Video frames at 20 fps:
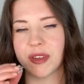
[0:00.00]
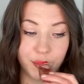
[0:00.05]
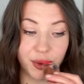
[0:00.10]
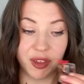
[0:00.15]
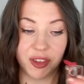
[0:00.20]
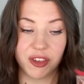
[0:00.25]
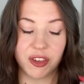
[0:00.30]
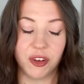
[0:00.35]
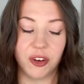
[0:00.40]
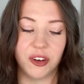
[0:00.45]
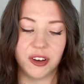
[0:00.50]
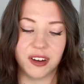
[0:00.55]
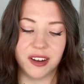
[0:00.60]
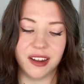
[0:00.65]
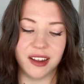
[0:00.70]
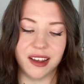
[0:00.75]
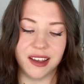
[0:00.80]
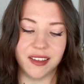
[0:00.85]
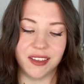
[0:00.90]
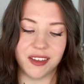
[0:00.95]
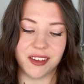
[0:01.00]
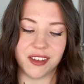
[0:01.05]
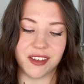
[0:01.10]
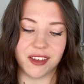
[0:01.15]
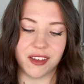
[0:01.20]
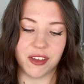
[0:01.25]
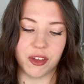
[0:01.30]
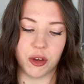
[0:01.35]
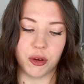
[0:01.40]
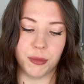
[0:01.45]
But certainly this
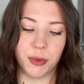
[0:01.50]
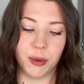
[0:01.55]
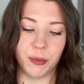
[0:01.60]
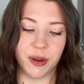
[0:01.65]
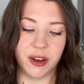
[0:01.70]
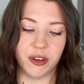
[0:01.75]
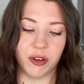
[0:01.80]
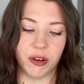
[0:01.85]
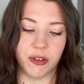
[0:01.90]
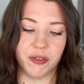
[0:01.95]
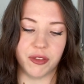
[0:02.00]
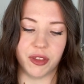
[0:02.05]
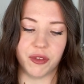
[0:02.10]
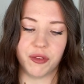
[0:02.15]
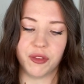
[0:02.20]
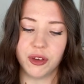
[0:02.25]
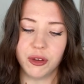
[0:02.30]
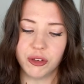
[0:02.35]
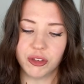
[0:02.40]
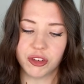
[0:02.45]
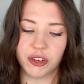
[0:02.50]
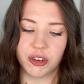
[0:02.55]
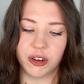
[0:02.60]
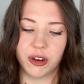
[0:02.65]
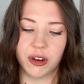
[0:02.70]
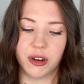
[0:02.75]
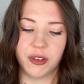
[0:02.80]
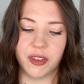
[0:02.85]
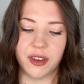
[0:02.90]
is on my radar for the future.